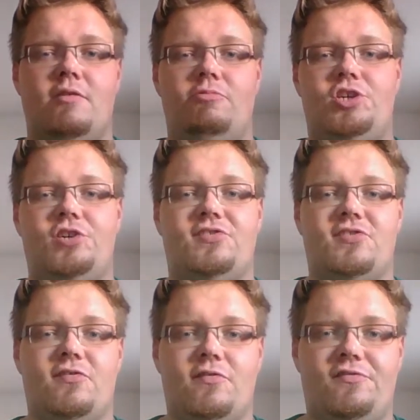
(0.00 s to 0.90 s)
which
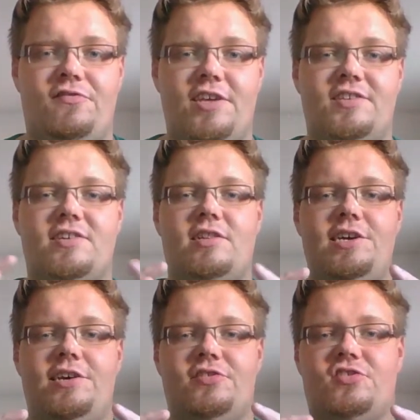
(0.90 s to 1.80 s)
is
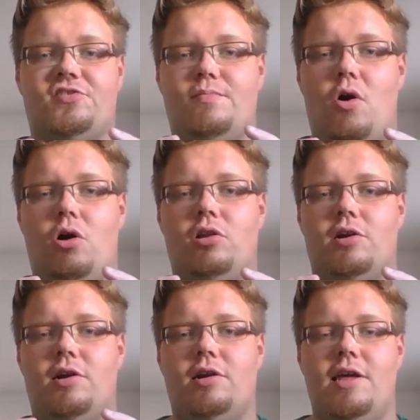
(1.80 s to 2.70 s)
physically
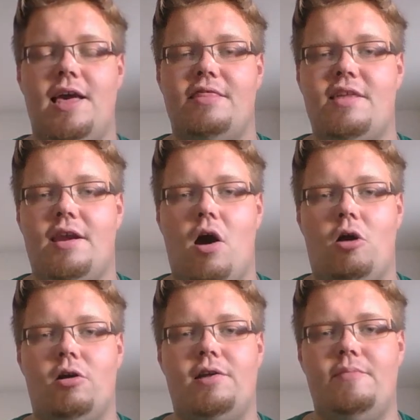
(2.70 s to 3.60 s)
smaller than
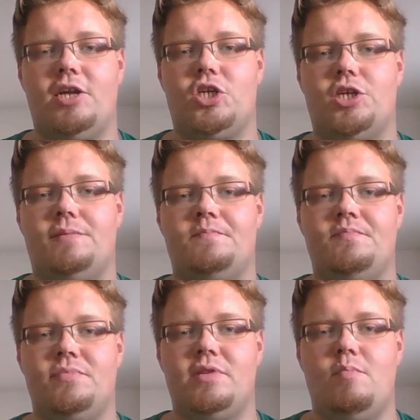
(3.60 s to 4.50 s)
our dimension.
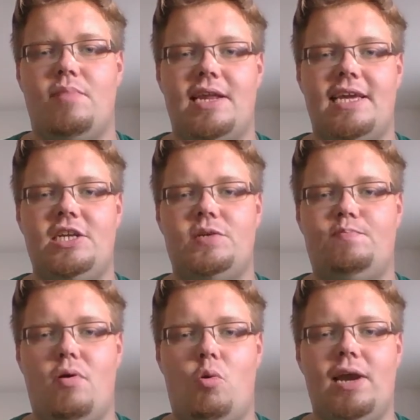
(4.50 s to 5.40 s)
But
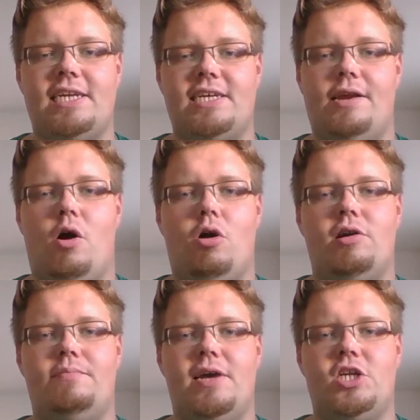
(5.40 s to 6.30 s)
each point in our
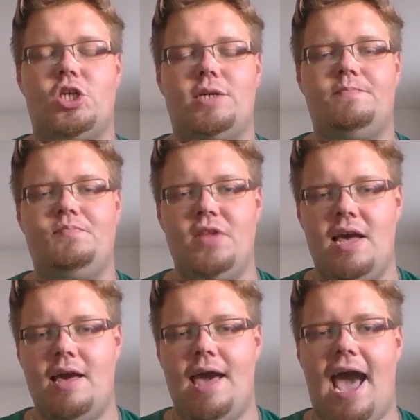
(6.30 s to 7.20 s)
dimension
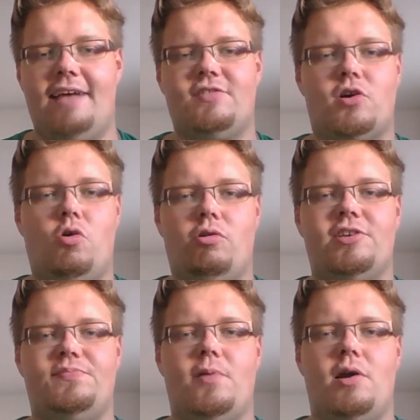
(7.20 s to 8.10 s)
has a
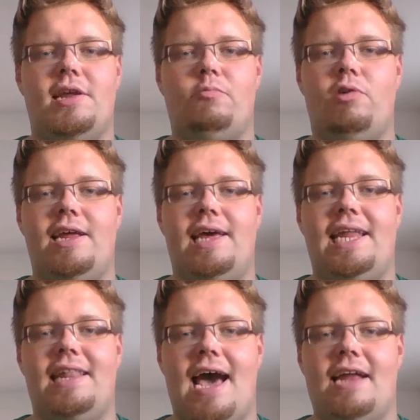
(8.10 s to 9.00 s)
corresponding one
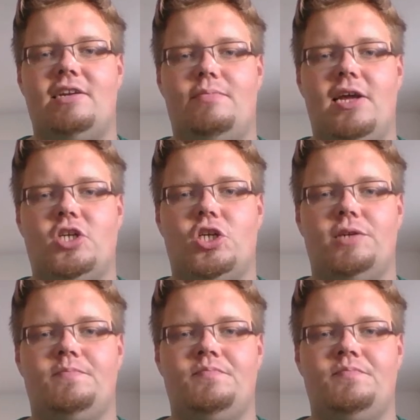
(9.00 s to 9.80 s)
in that dimension.